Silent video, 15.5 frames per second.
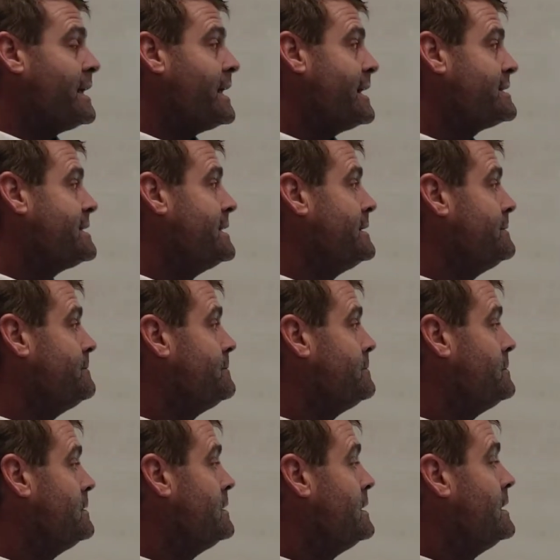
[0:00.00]
guess it,
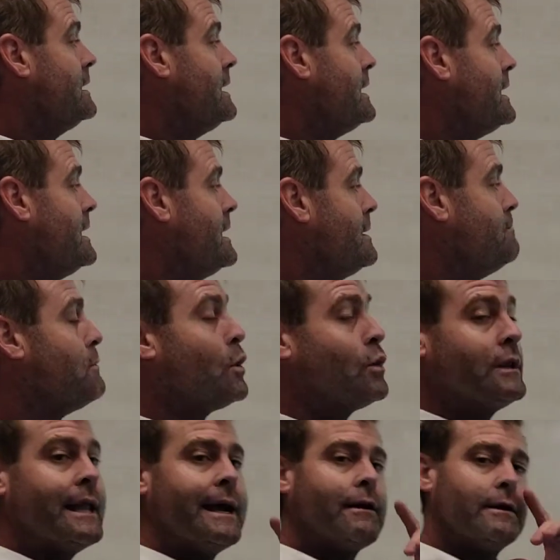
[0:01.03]
in
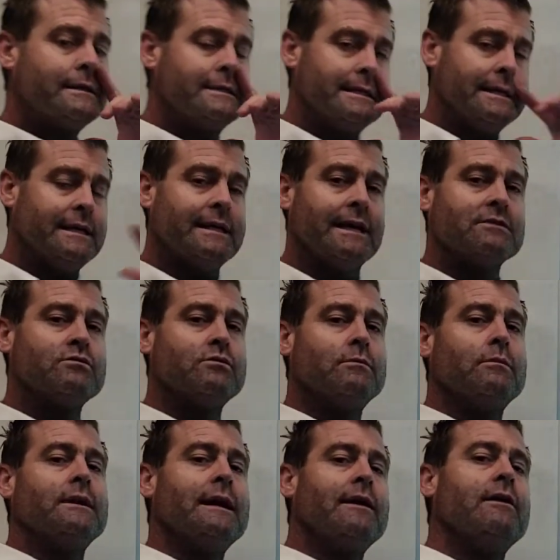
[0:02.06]
molarity. That's what
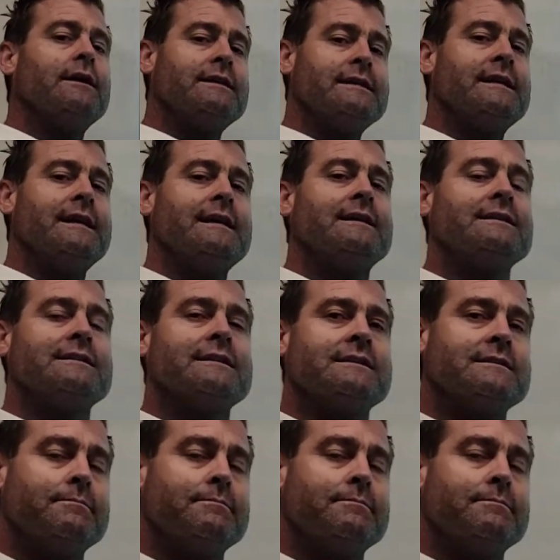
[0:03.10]
molarity is. It's a